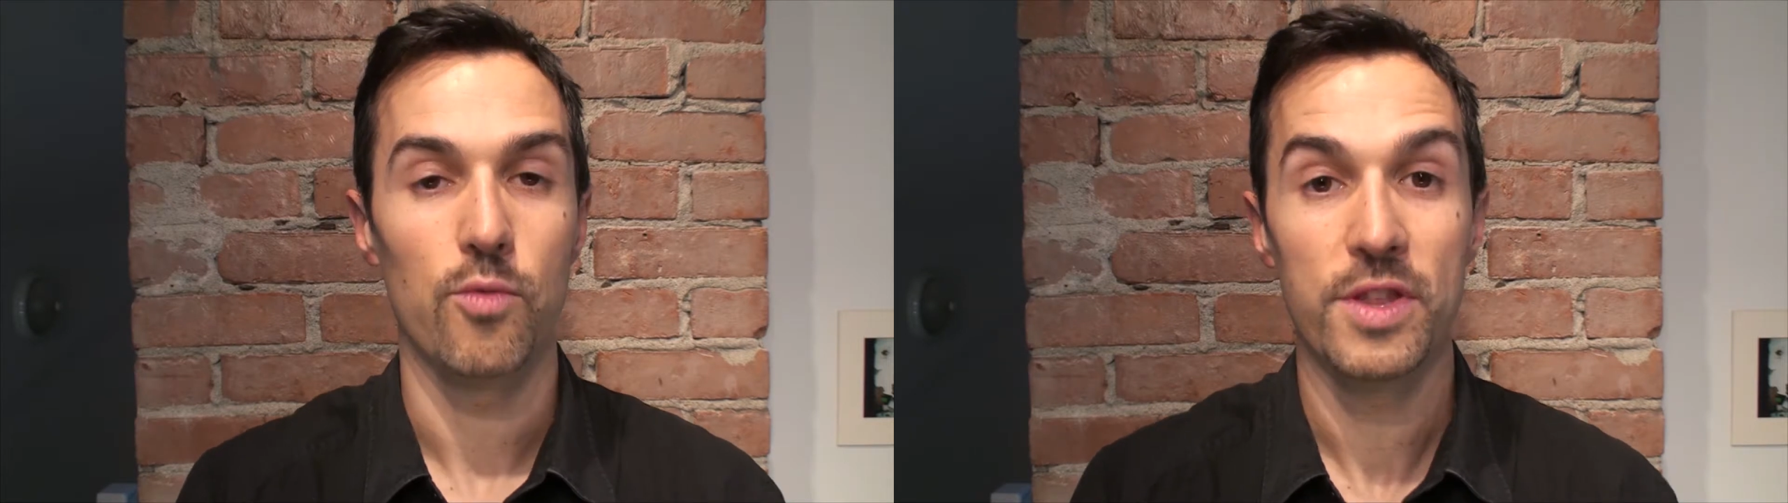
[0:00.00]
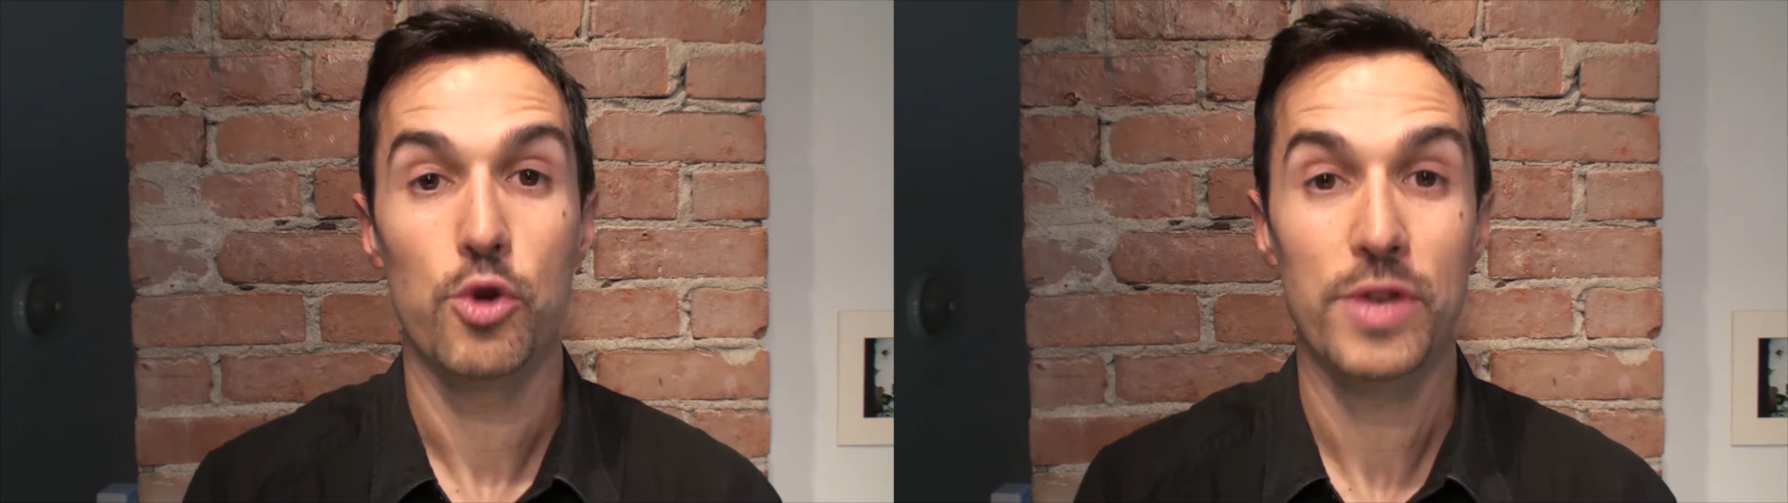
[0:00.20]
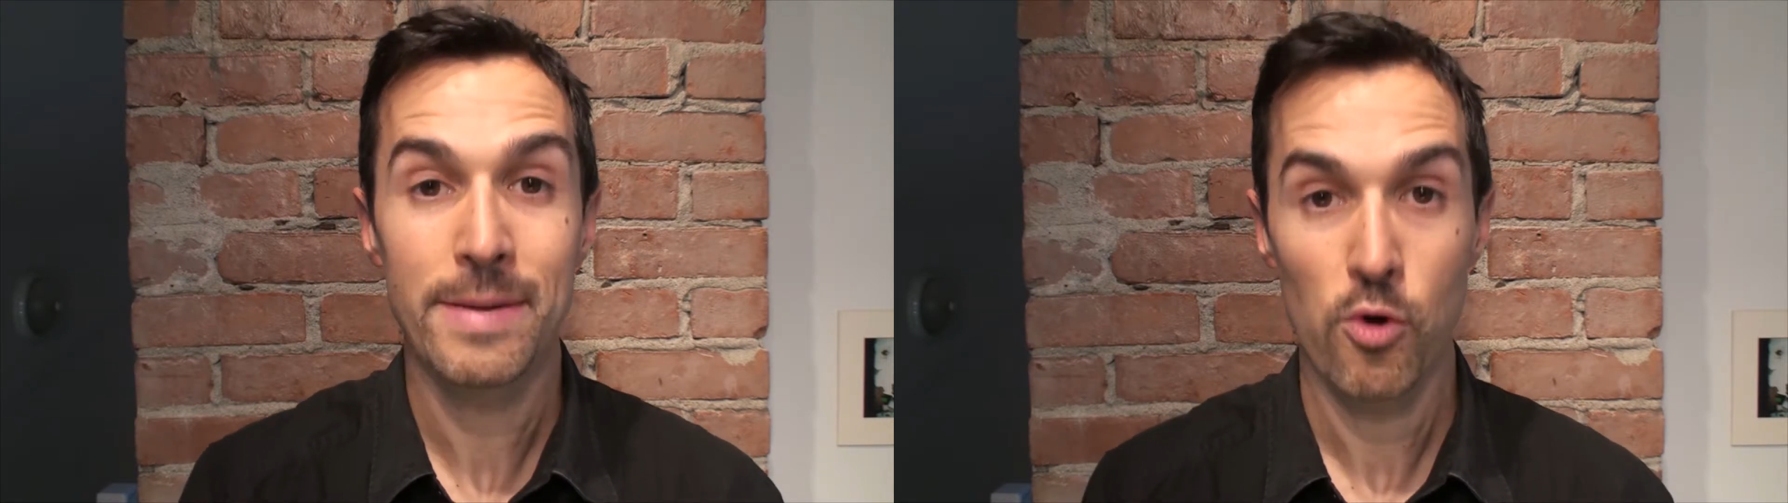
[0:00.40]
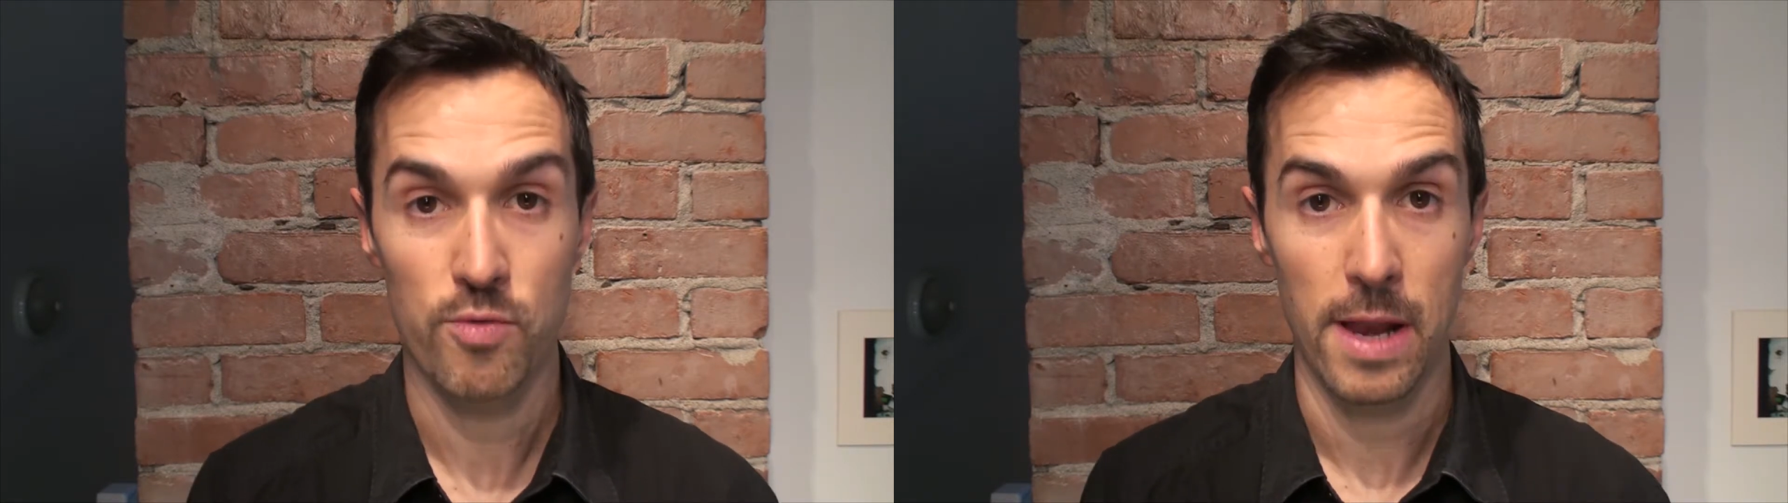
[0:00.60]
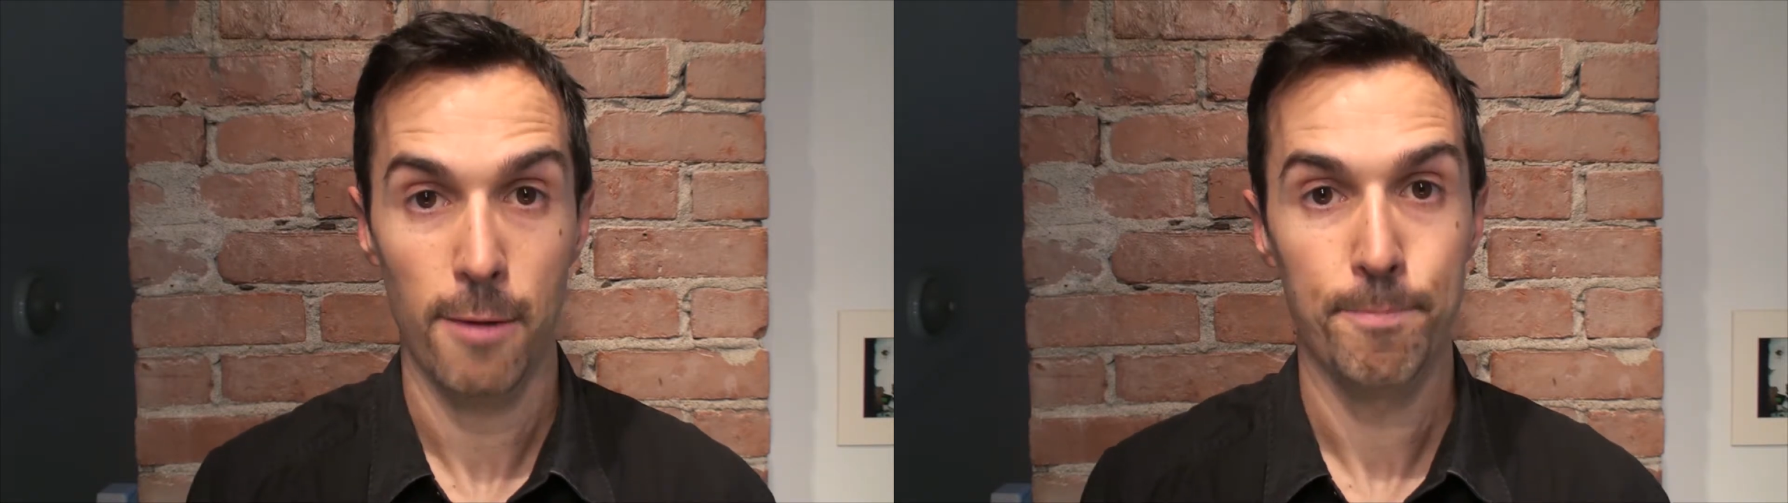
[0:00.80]
with your demo
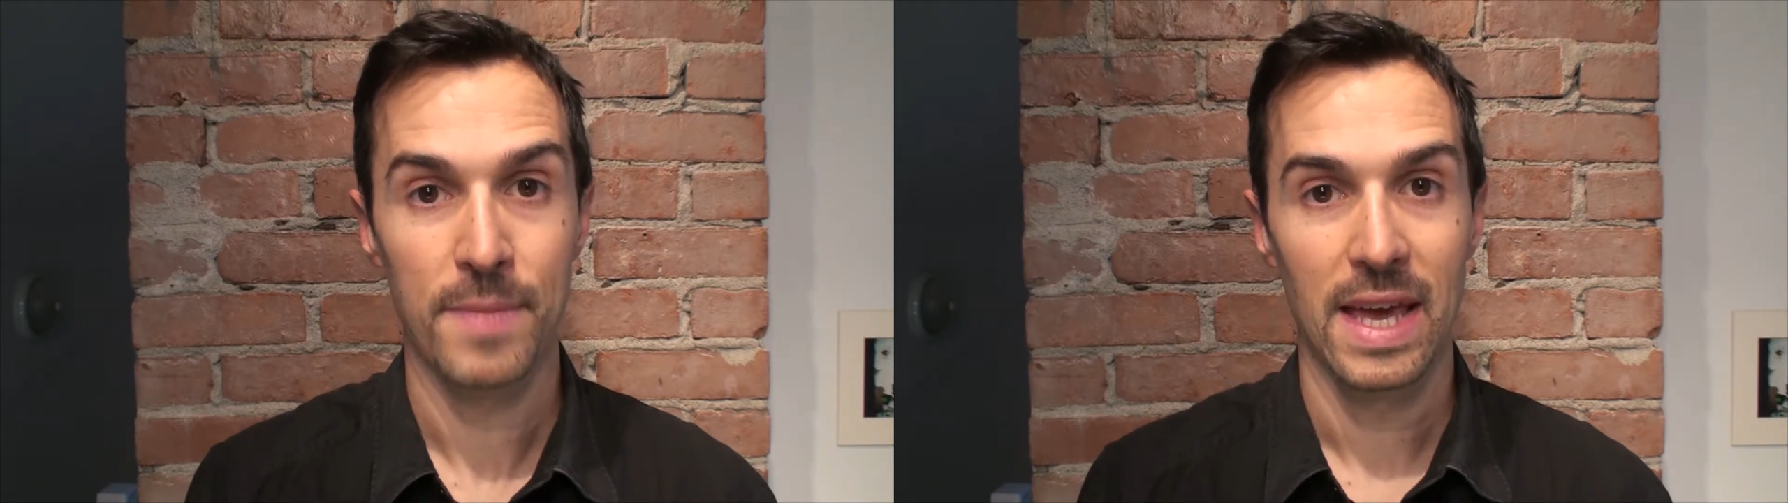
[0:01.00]
reel,